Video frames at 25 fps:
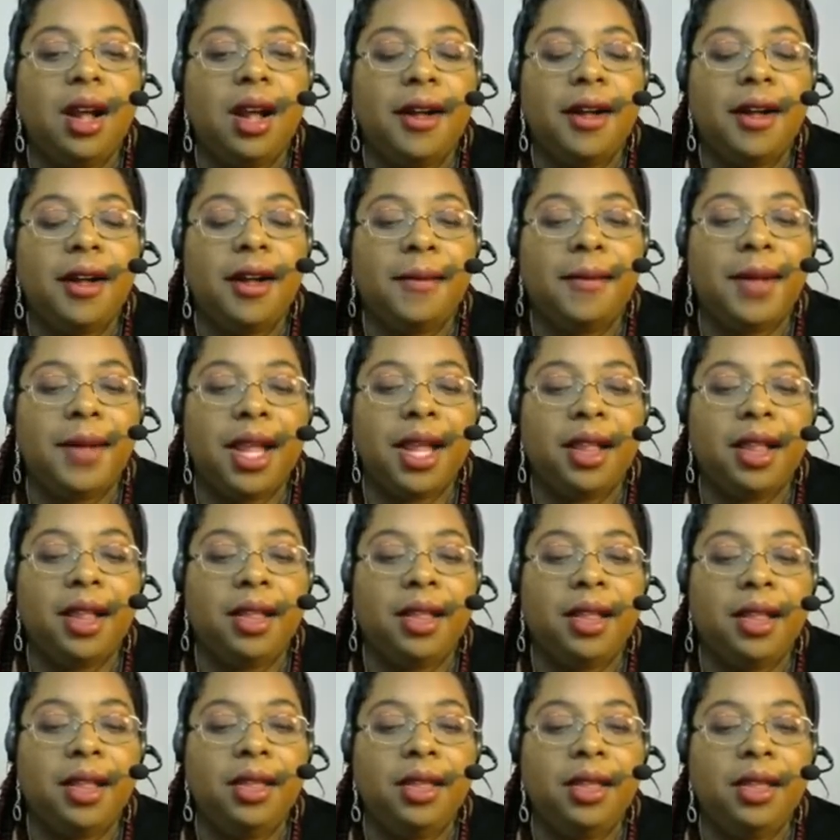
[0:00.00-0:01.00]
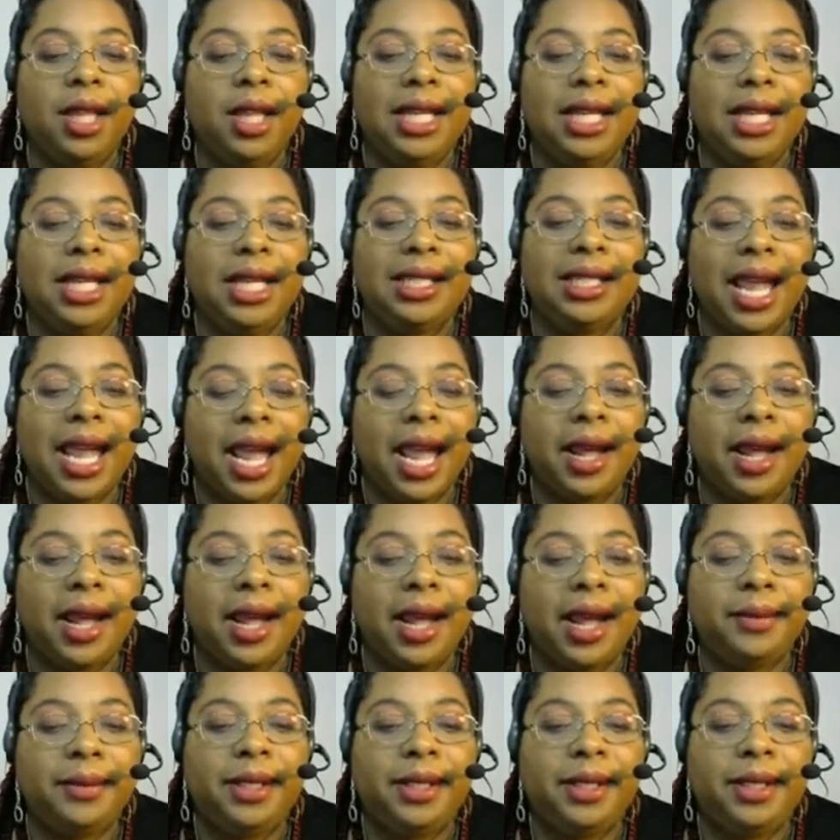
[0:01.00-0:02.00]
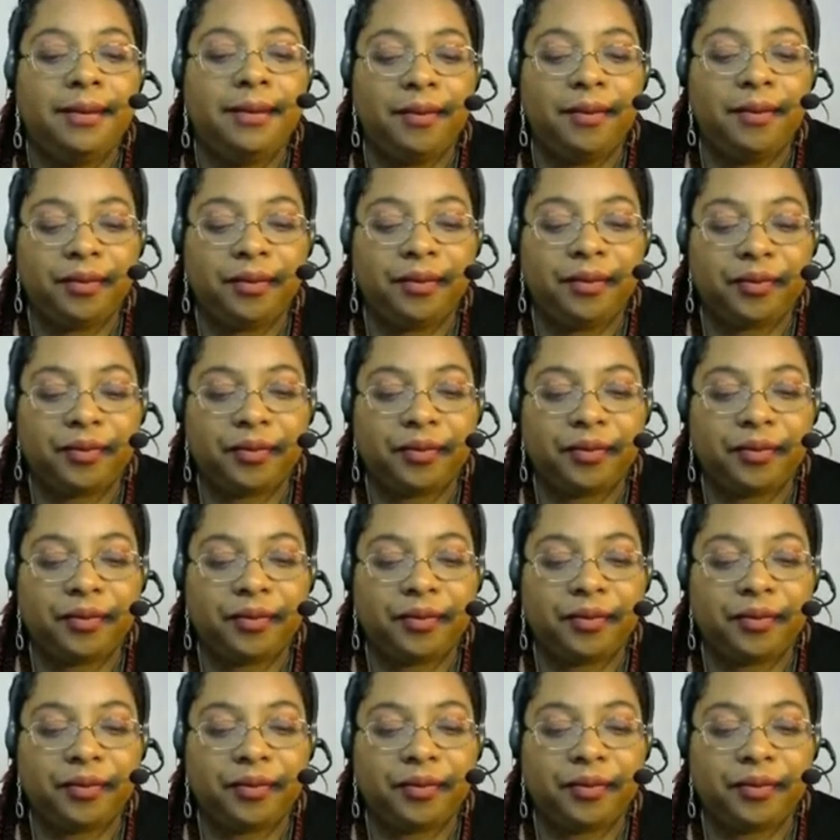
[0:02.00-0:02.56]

Um, these apps,